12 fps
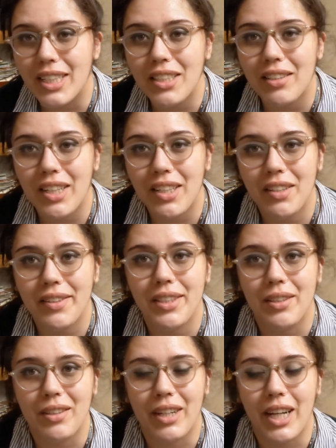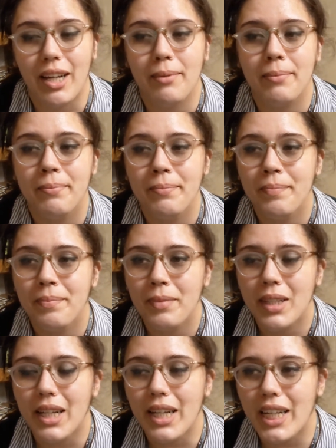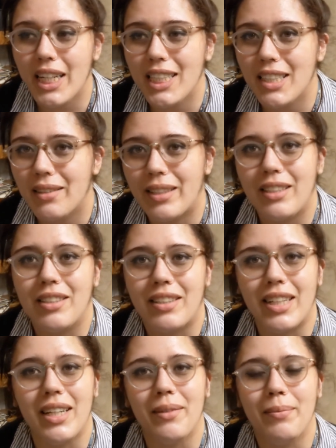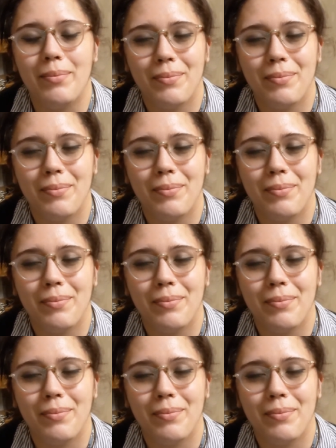so I do enjoy it. Anne is a real treat.